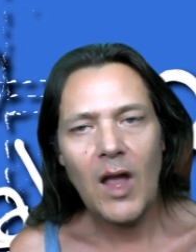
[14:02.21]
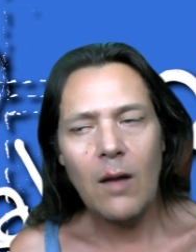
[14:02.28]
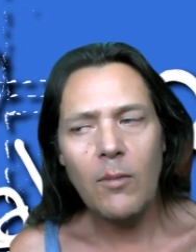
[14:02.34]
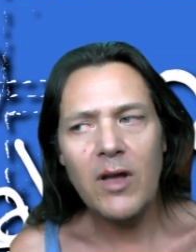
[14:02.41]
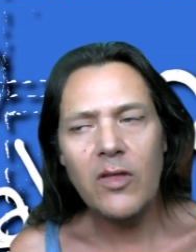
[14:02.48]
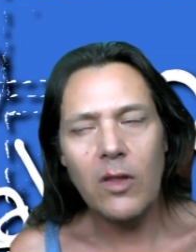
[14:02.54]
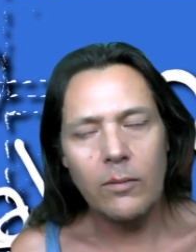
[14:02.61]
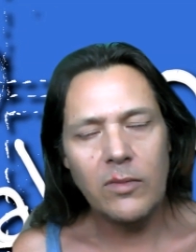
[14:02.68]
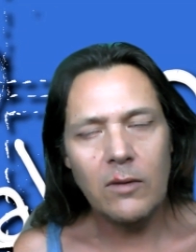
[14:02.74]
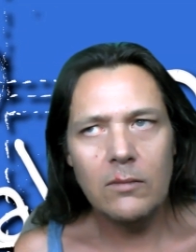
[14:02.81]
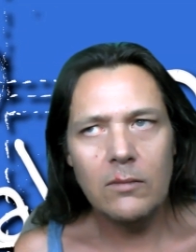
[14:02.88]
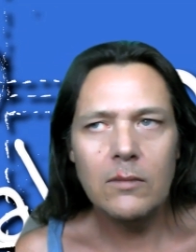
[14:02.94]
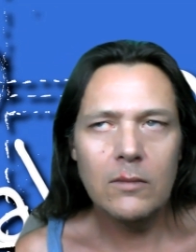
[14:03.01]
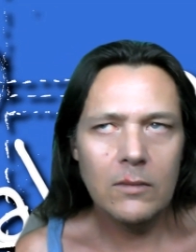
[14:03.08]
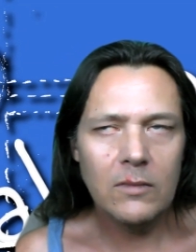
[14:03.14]
I mean, the, the,
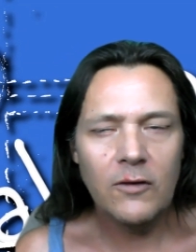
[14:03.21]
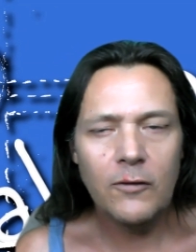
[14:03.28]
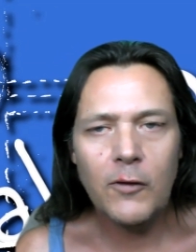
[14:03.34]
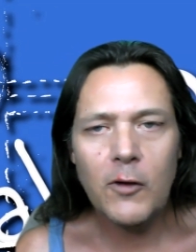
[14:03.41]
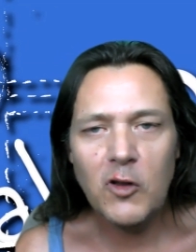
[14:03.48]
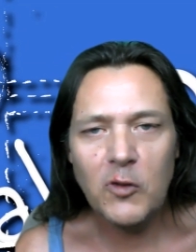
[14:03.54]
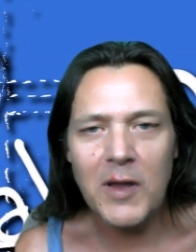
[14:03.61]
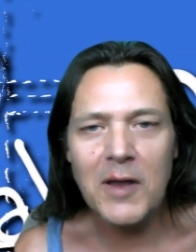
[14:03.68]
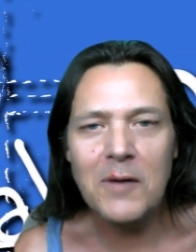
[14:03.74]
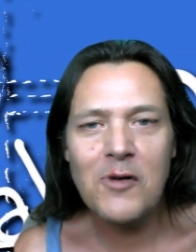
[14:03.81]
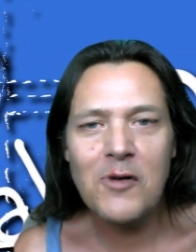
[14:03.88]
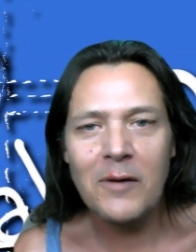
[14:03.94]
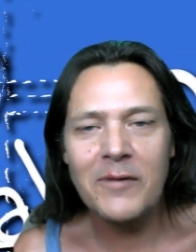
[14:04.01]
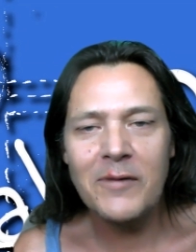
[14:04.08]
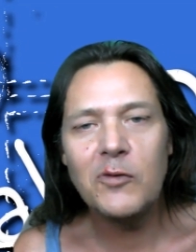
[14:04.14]
the first big
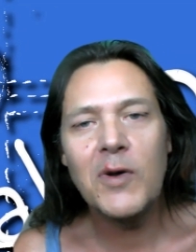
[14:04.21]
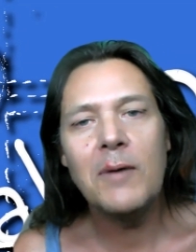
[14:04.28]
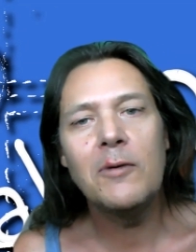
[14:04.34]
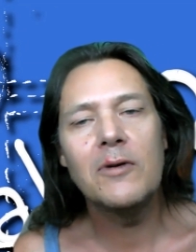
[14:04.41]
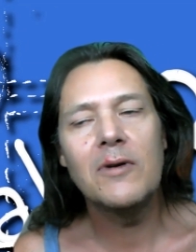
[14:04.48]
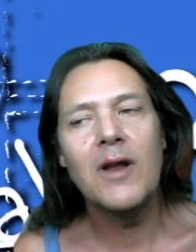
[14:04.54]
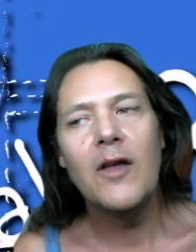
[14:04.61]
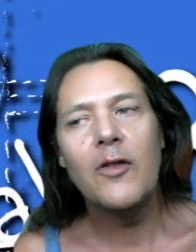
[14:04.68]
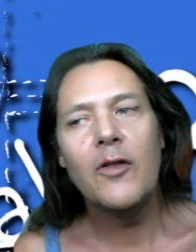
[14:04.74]
problem is people